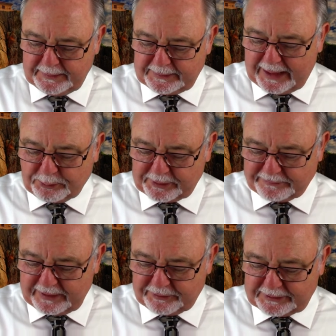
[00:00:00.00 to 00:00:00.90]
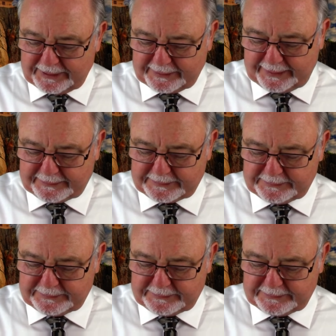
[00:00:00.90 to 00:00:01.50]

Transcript: God would have never done that.